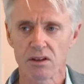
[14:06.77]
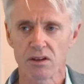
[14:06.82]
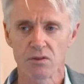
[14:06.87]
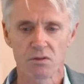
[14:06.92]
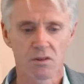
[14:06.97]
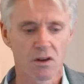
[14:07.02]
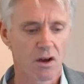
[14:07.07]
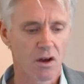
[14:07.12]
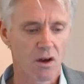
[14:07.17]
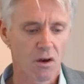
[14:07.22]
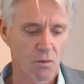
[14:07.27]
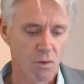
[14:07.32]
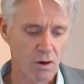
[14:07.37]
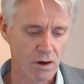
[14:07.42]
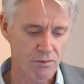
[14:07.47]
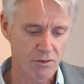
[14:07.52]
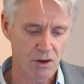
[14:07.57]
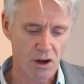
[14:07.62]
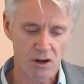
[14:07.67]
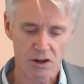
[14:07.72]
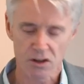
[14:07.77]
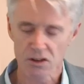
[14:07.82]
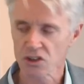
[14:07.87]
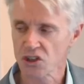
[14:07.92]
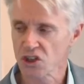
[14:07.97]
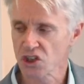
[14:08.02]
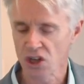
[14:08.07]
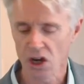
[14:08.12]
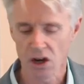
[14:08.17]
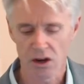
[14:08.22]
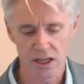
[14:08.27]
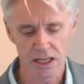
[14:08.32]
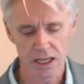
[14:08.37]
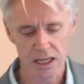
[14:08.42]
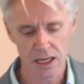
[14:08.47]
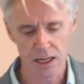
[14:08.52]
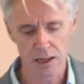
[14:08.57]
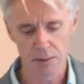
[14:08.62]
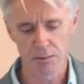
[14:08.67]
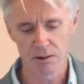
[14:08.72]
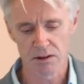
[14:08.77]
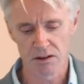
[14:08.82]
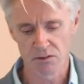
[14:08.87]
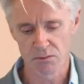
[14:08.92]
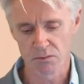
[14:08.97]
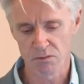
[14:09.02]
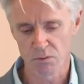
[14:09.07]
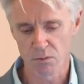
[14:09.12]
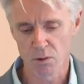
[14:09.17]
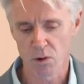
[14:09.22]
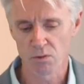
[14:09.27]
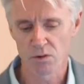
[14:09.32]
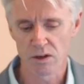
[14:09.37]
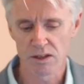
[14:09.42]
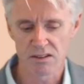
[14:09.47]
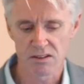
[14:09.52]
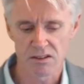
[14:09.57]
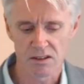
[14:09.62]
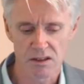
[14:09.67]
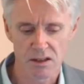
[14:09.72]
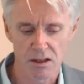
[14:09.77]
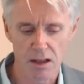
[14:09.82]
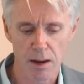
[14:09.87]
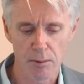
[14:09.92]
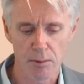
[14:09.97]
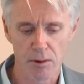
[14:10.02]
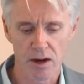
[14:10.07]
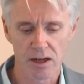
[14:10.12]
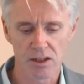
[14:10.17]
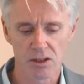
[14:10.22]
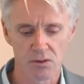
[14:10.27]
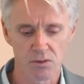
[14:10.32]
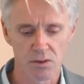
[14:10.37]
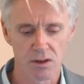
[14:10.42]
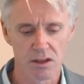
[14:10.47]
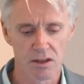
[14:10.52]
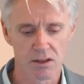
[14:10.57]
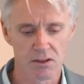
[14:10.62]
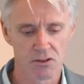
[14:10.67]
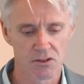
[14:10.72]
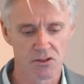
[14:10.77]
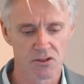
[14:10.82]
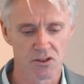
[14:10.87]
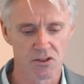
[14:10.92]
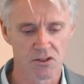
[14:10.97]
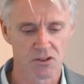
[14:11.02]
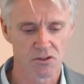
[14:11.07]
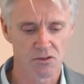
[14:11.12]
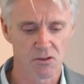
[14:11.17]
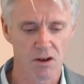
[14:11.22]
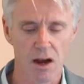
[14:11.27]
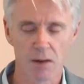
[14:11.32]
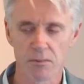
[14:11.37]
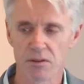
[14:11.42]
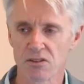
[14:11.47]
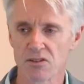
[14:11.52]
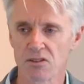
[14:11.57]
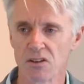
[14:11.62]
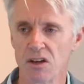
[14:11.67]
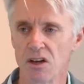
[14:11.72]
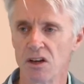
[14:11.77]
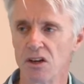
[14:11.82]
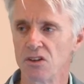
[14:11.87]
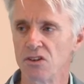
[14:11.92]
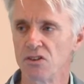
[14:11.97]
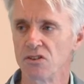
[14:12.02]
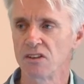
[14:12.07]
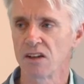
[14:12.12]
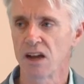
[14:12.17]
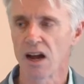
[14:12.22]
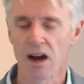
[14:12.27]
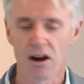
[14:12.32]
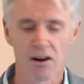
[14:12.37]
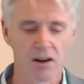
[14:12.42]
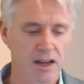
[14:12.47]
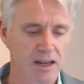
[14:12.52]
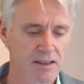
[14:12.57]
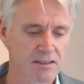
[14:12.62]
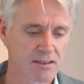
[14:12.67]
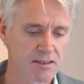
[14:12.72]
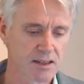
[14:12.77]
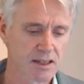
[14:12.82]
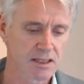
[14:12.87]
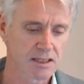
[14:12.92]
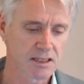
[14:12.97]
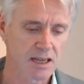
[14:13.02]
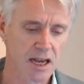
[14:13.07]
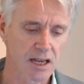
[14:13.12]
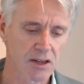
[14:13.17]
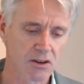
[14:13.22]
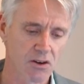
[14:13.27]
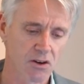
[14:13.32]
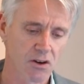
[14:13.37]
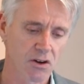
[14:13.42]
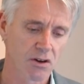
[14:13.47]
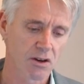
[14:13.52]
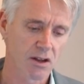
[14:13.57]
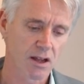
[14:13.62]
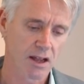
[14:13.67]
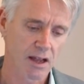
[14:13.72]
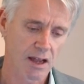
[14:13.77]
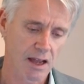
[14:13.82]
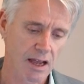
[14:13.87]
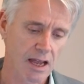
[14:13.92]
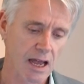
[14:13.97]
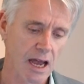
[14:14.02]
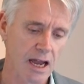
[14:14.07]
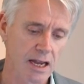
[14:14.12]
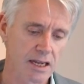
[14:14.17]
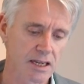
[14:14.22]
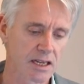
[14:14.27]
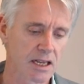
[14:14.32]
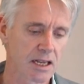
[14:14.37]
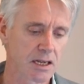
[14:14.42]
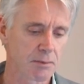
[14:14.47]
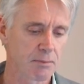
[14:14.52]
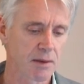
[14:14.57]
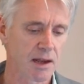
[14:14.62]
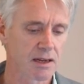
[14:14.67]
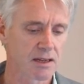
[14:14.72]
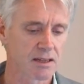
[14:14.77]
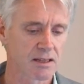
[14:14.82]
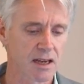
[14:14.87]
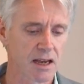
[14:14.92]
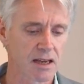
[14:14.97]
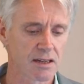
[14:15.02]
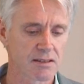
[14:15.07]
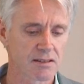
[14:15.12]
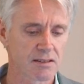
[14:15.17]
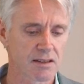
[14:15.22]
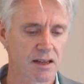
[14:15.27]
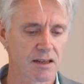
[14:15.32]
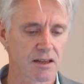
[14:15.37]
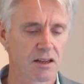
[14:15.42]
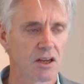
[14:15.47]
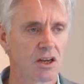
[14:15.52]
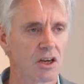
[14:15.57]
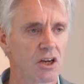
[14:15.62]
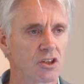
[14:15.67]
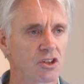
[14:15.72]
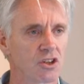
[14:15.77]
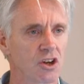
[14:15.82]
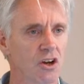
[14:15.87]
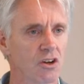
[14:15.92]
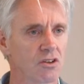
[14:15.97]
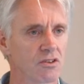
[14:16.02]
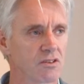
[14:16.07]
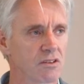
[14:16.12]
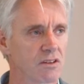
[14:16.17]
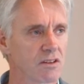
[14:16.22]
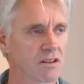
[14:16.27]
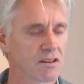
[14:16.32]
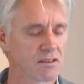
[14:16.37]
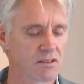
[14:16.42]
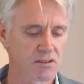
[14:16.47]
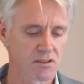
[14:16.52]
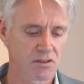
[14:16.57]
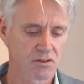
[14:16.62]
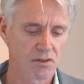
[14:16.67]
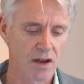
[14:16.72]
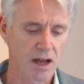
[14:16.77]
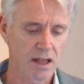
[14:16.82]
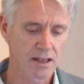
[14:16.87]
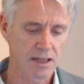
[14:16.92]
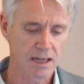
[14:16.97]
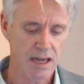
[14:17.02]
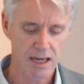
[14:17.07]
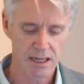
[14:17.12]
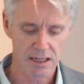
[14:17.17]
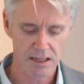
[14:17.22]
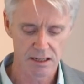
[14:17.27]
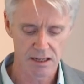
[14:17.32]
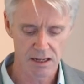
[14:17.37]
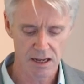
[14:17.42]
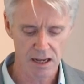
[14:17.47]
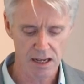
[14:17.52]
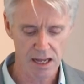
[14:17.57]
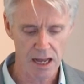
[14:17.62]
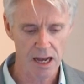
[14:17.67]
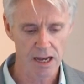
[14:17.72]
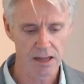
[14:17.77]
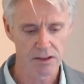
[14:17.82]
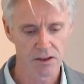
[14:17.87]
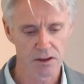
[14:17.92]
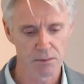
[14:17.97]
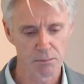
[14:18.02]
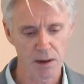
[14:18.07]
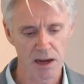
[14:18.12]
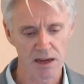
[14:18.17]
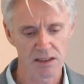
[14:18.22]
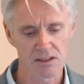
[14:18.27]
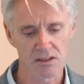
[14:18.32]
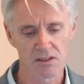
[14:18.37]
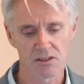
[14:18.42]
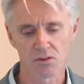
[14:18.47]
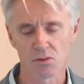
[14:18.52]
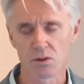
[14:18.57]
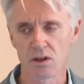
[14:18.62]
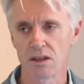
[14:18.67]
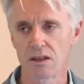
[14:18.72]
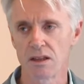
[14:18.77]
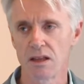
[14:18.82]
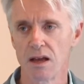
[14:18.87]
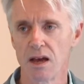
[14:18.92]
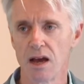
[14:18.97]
And what I'm not showing here, but more recent collaboration with Susan Ramos using RNA-seq data on, again, an independent data set, shows that this is validated, again, that patients with